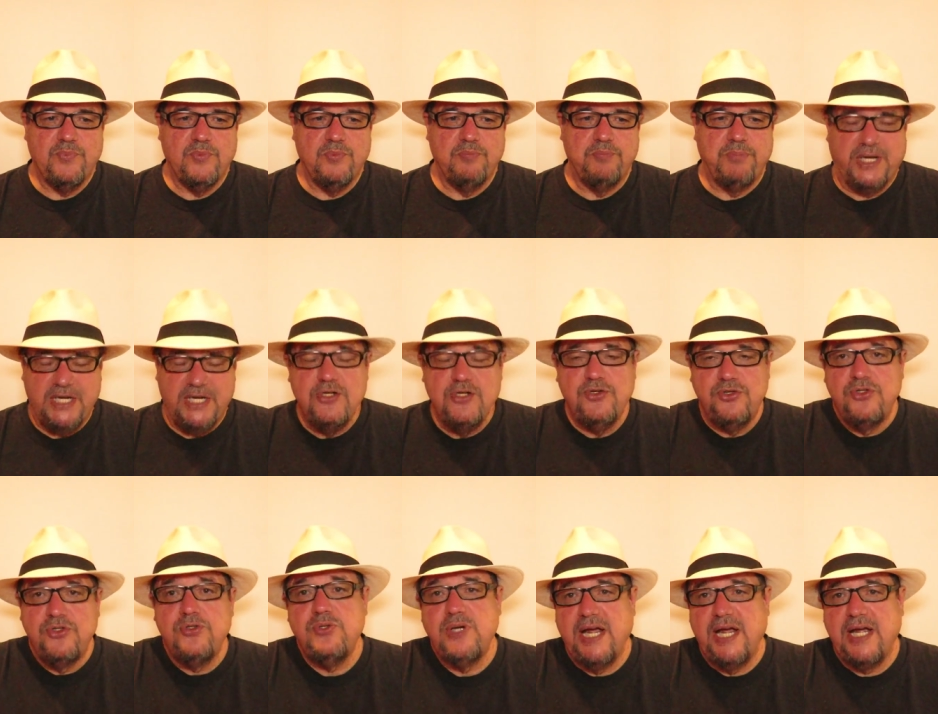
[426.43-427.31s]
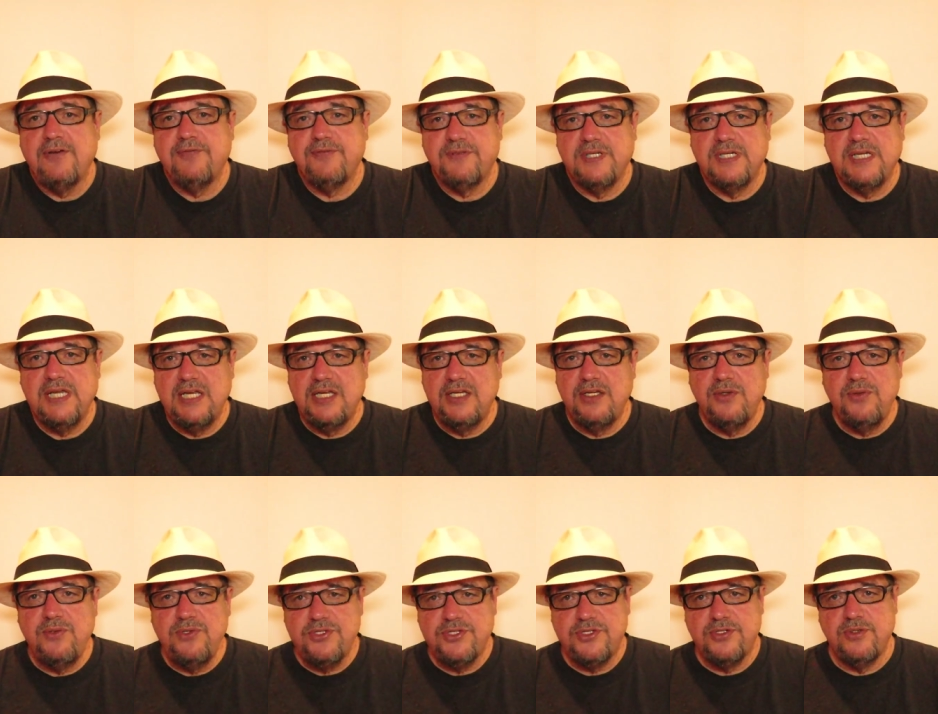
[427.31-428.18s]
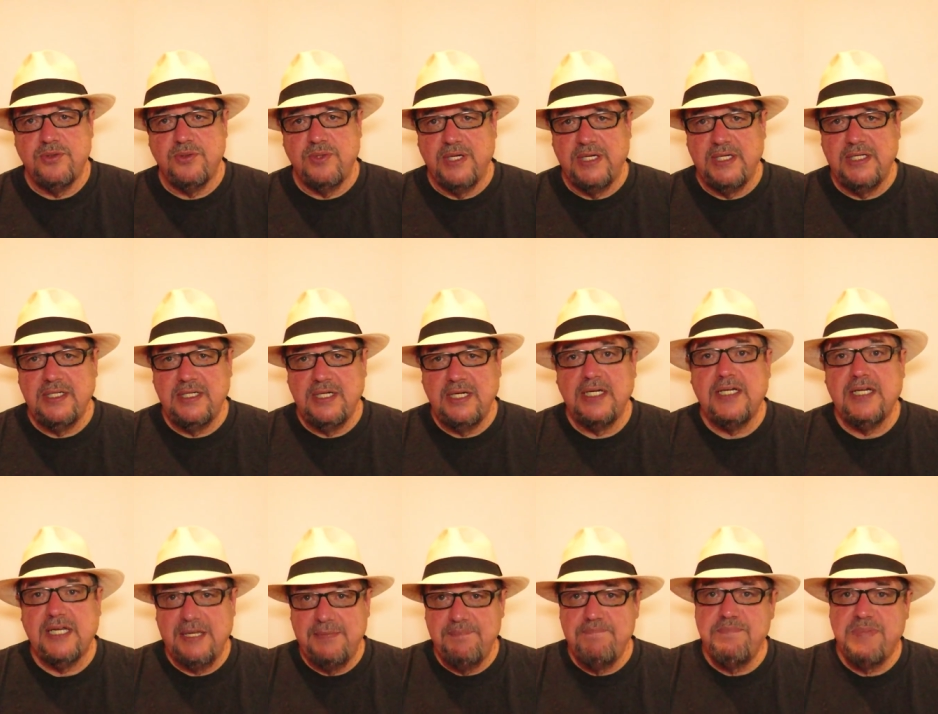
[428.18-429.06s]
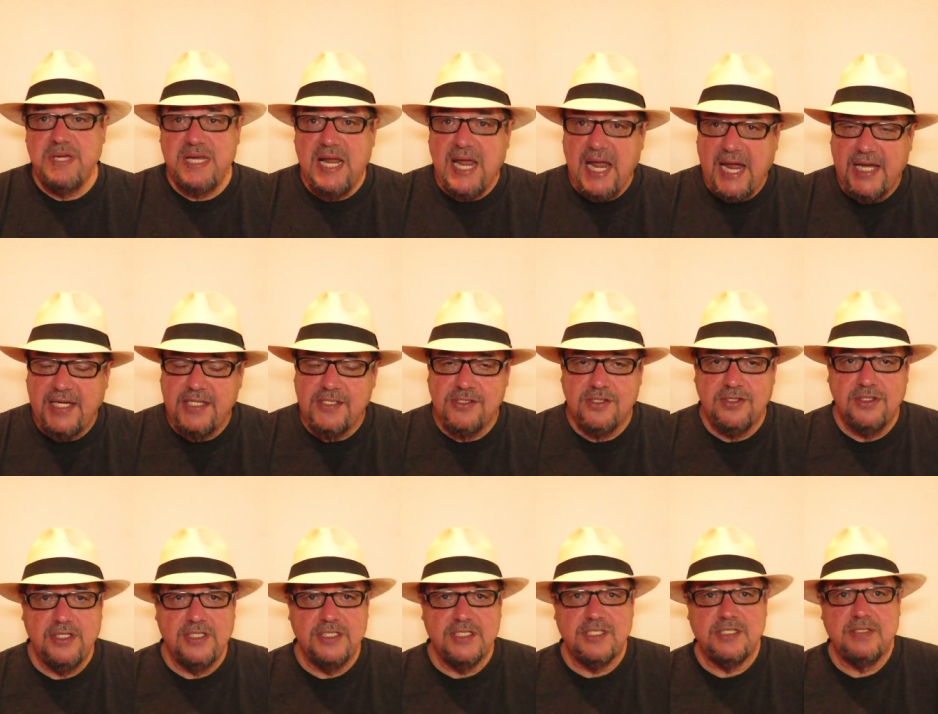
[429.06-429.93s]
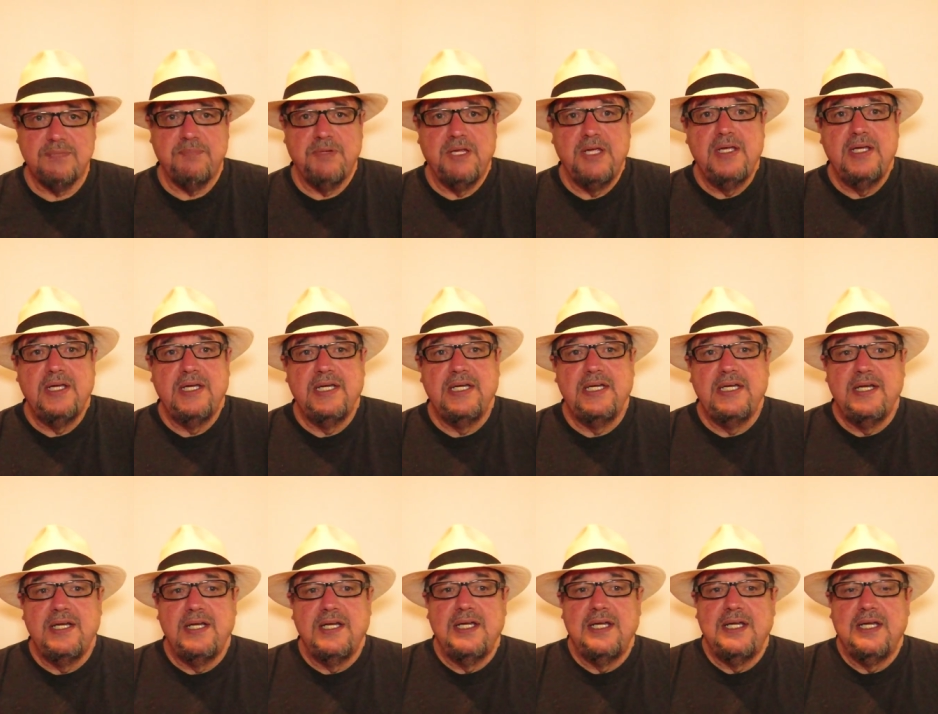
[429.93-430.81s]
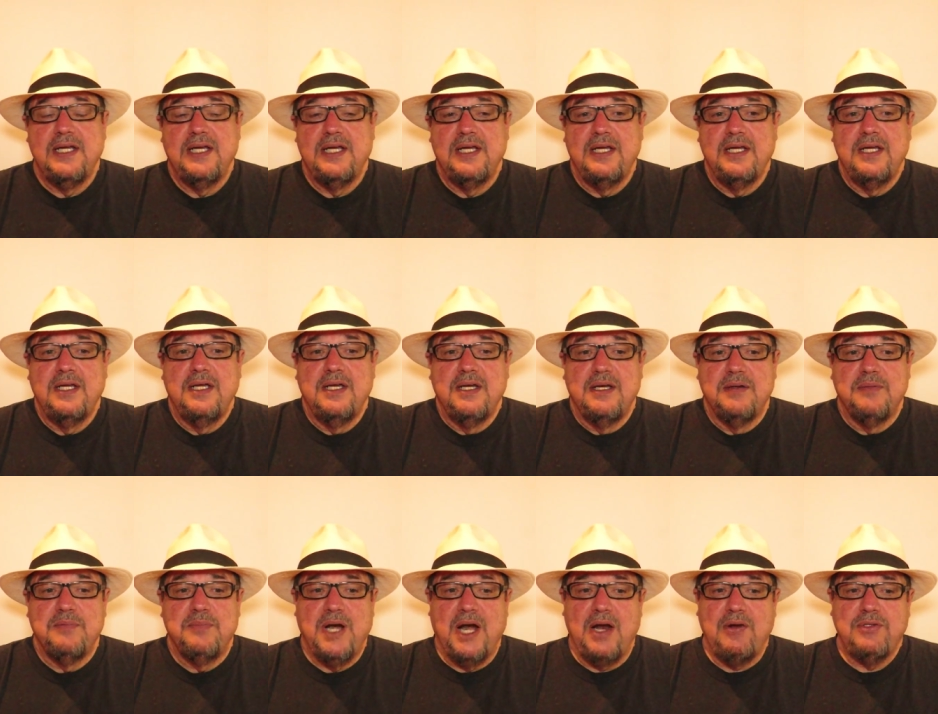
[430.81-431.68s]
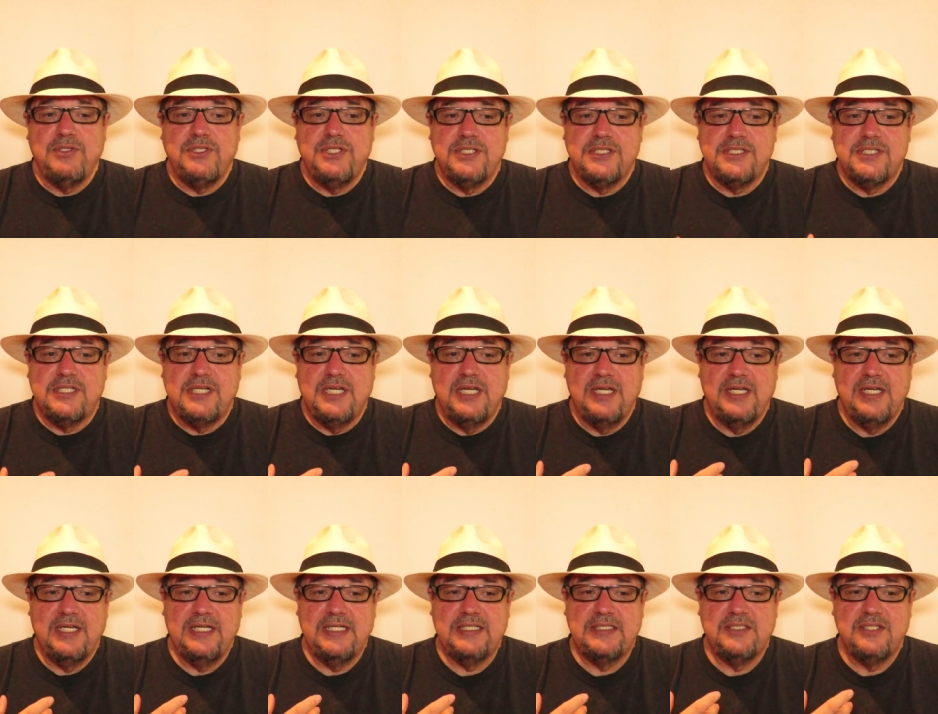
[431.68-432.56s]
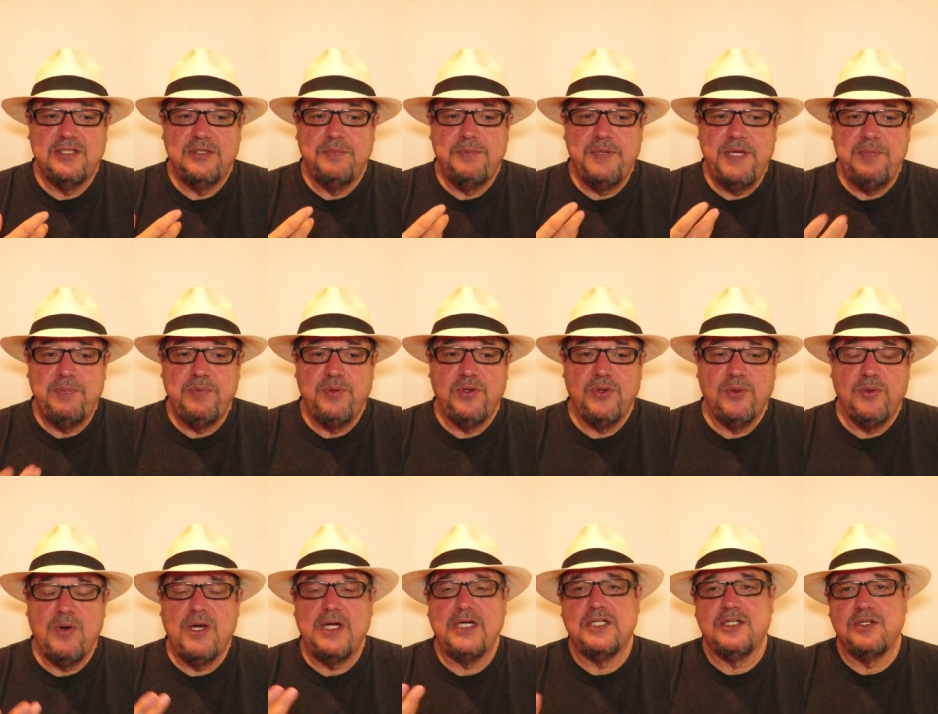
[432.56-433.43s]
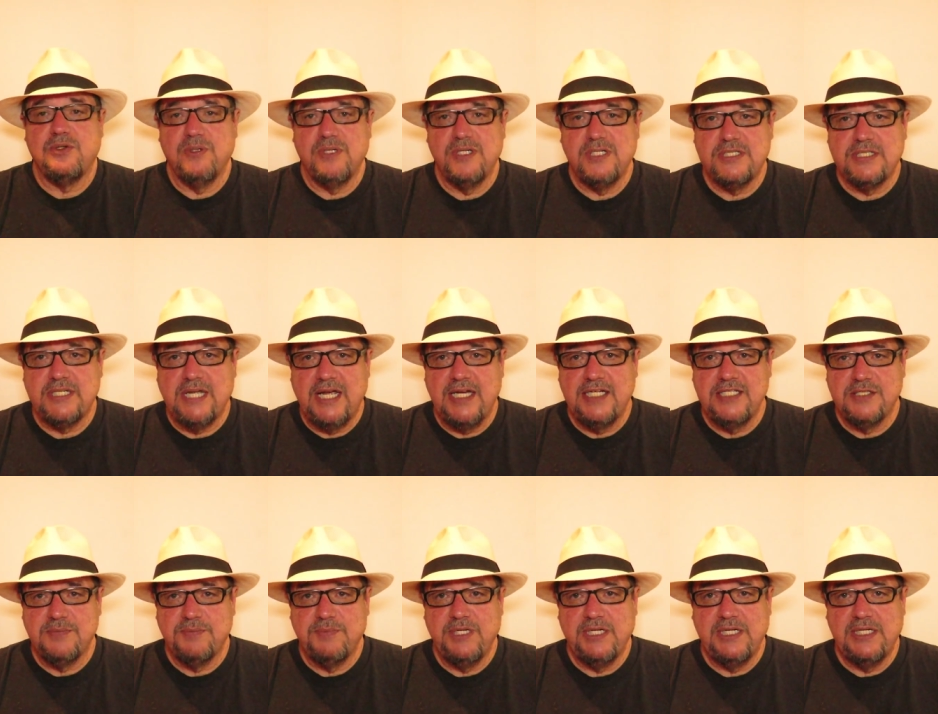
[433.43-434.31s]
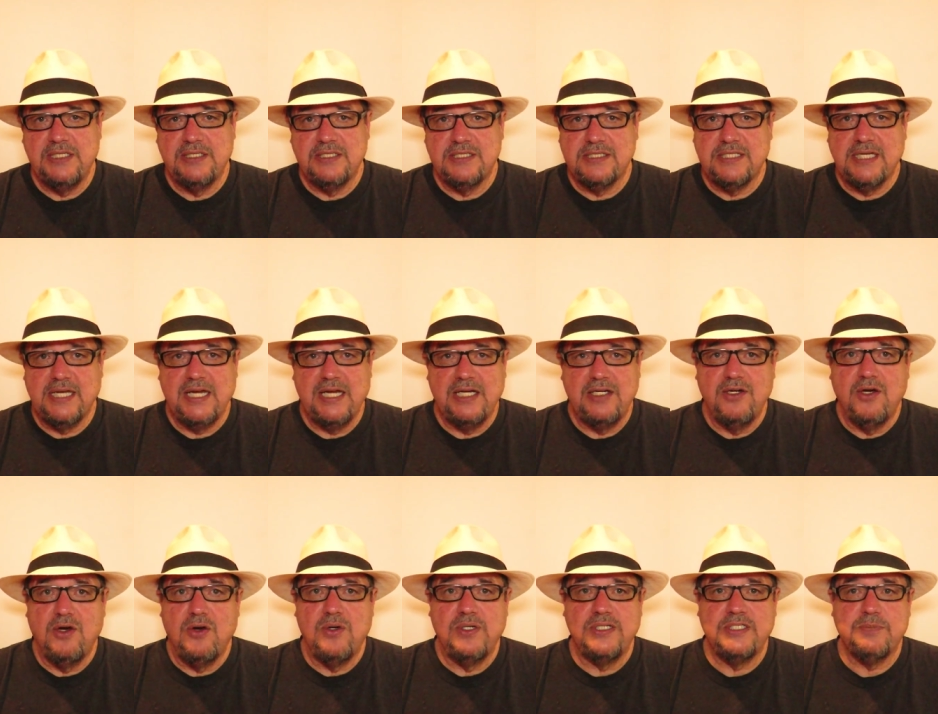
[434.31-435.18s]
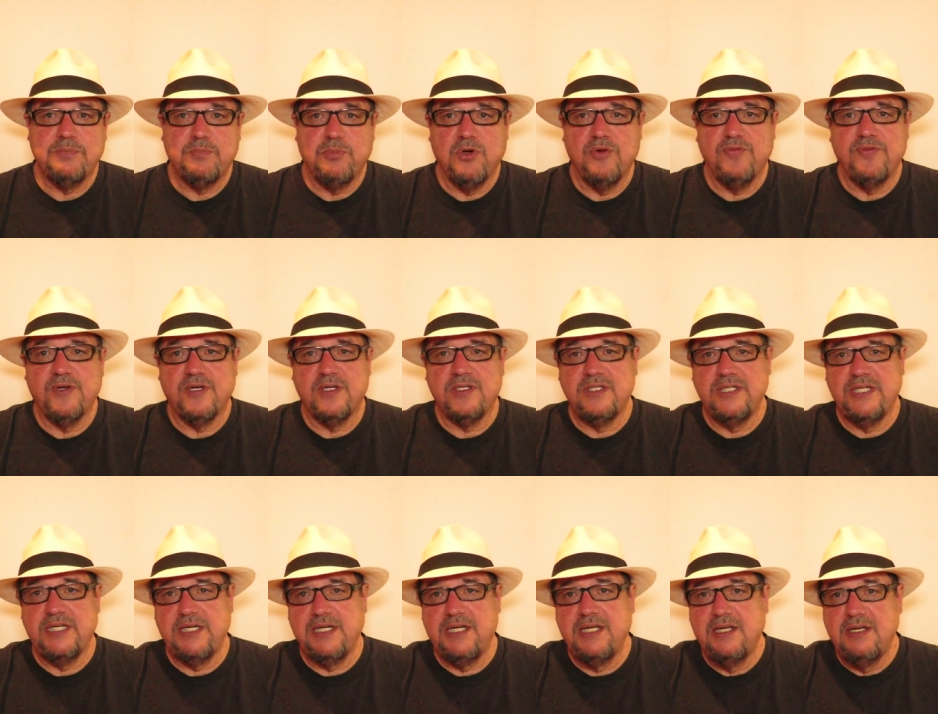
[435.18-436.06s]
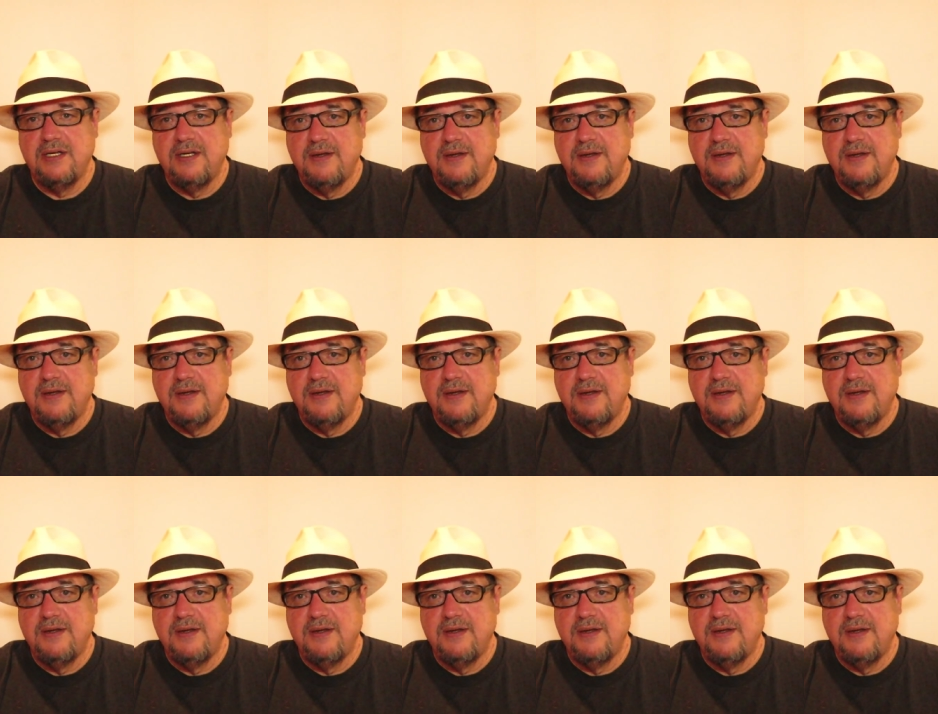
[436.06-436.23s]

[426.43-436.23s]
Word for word: But you do have to get used to it, and it can be hazardous. But I would just, to the people that want to criticize me and say, no, it's perfectly